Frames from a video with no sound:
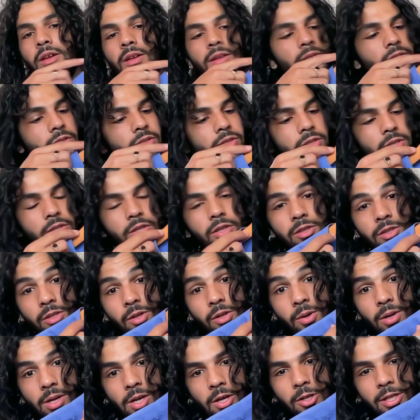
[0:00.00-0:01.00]
It's got
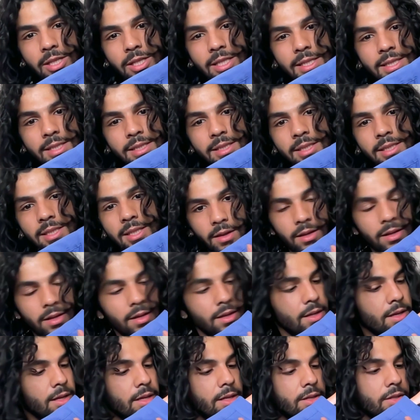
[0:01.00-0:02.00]
no collars.
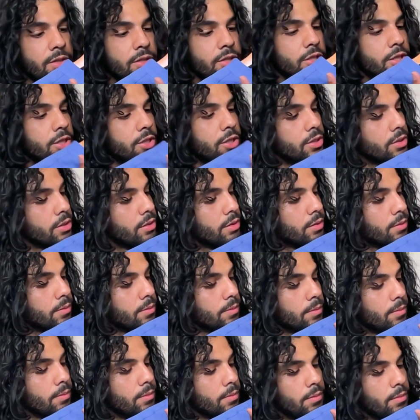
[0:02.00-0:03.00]
Each
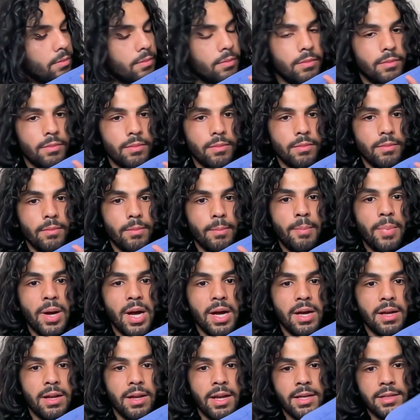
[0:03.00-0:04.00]

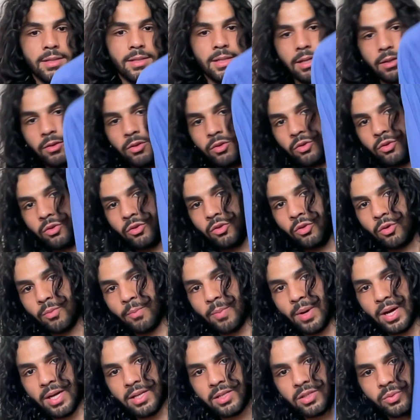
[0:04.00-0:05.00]
button has like 2
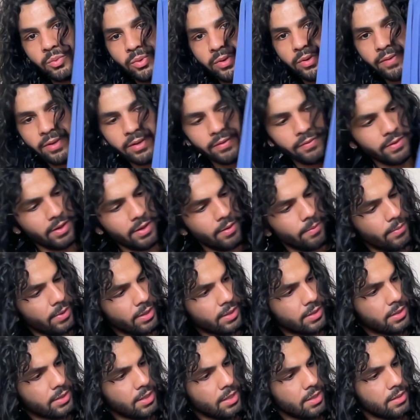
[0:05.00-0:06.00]
buttons with it, if that
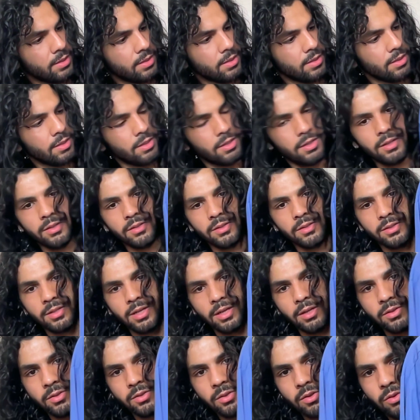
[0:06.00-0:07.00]
makes sense. So it's
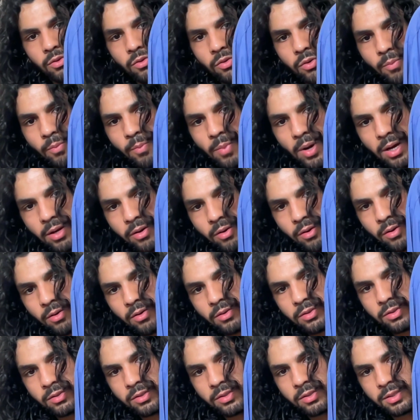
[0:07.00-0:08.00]
like it's got 2
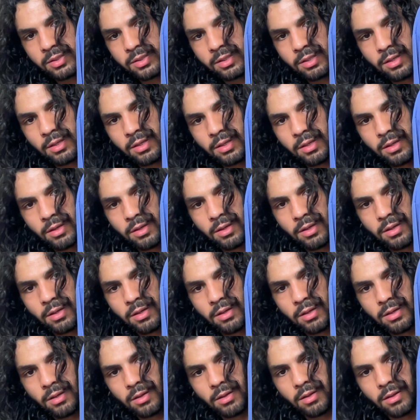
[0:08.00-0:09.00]
buttonholes because
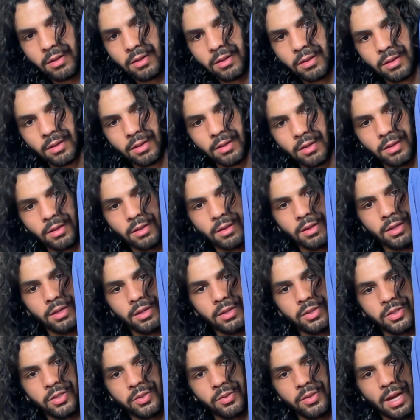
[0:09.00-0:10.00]

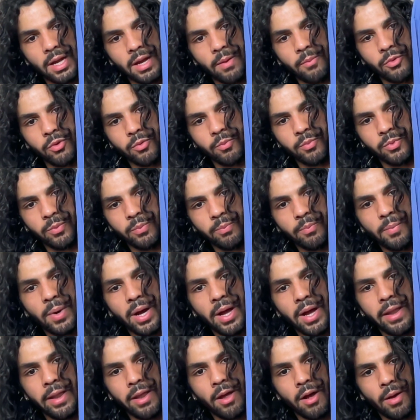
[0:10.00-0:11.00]
each time you
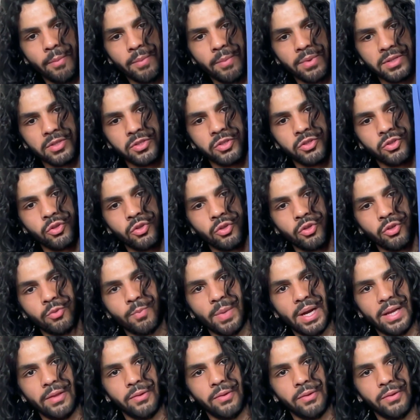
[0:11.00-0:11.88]
button it up it's 2 by